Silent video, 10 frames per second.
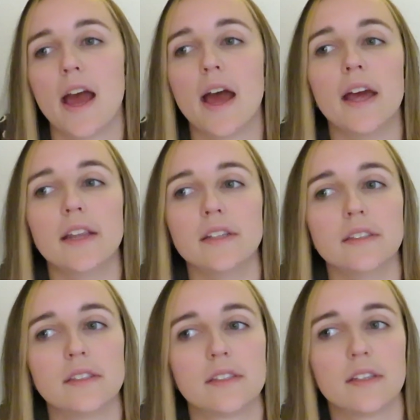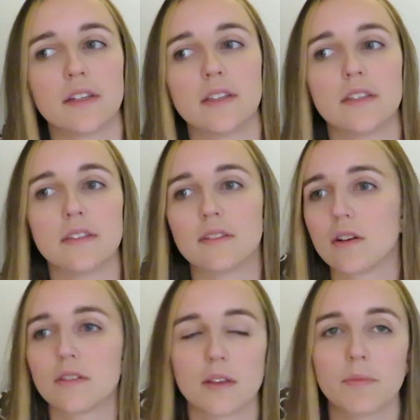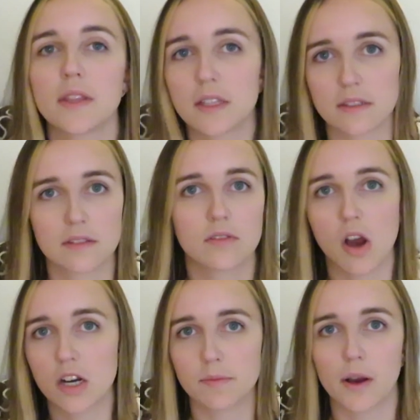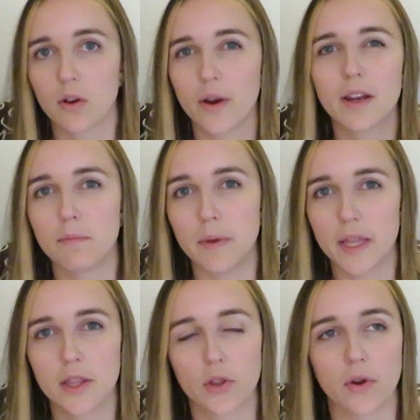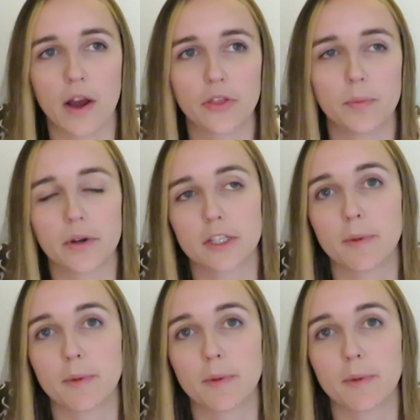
And this is something that's talked about quite a bit throughout the book,